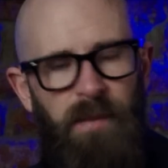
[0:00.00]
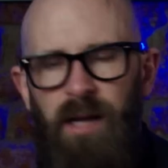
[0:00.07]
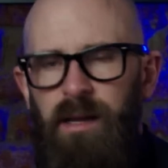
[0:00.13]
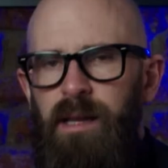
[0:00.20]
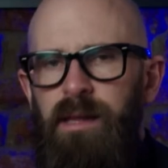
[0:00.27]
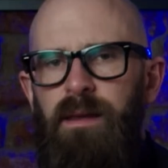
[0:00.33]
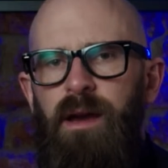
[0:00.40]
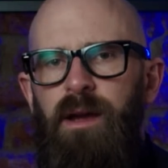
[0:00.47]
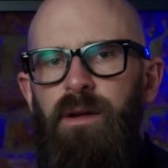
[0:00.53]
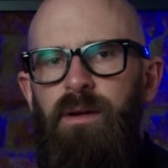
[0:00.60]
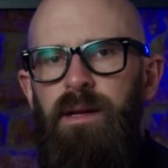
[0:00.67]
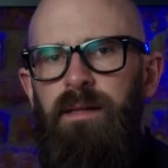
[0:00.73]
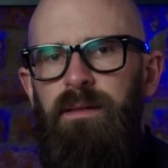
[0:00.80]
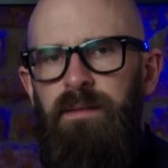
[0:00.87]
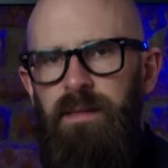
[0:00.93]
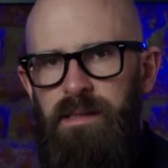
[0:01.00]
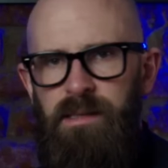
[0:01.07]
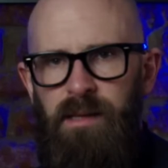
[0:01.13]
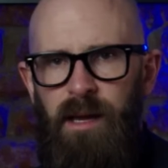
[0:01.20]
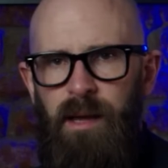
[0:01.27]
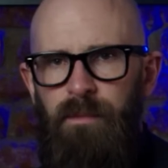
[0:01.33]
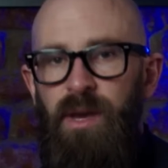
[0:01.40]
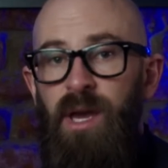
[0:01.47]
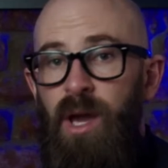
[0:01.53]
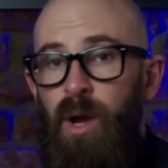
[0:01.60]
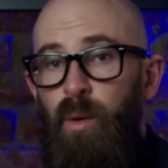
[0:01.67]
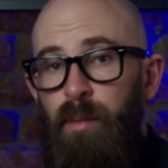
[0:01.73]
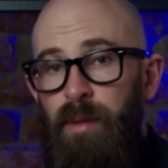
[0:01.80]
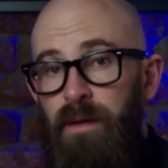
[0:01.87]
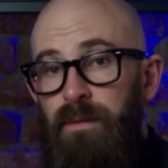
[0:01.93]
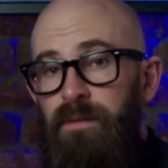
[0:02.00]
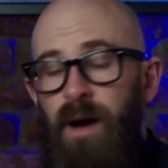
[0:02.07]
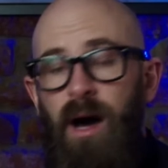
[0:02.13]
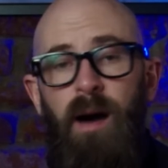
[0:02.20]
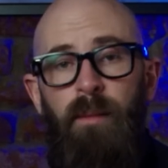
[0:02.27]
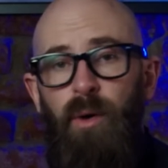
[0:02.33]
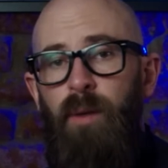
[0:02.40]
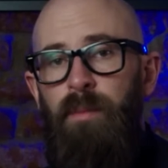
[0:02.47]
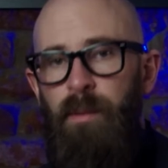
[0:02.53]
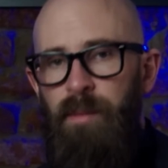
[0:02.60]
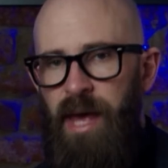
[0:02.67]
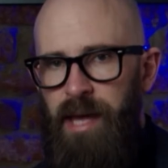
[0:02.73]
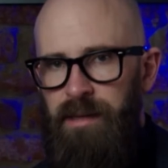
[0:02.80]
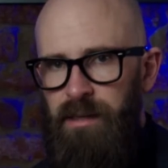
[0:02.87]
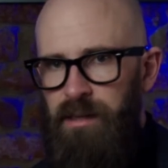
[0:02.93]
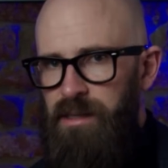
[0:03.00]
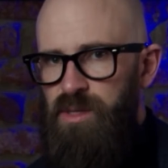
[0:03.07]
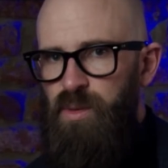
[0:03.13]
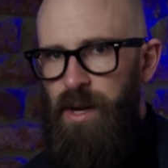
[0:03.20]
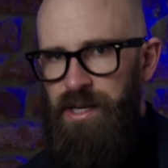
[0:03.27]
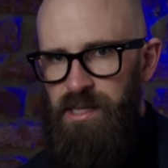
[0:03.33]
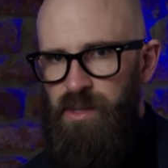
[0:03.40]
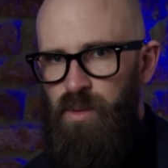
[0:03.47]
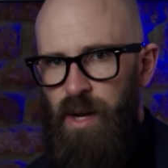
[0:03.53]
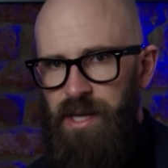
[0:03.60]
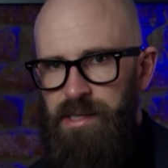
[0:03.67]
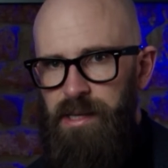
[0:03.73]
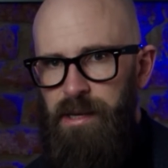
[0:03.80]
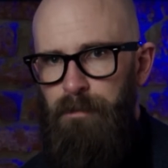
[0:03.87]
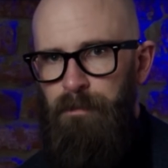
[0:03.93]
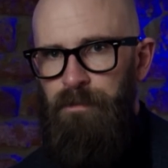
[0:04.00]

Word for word: Luckily, though, this time we'll be far more prepared than in 2020.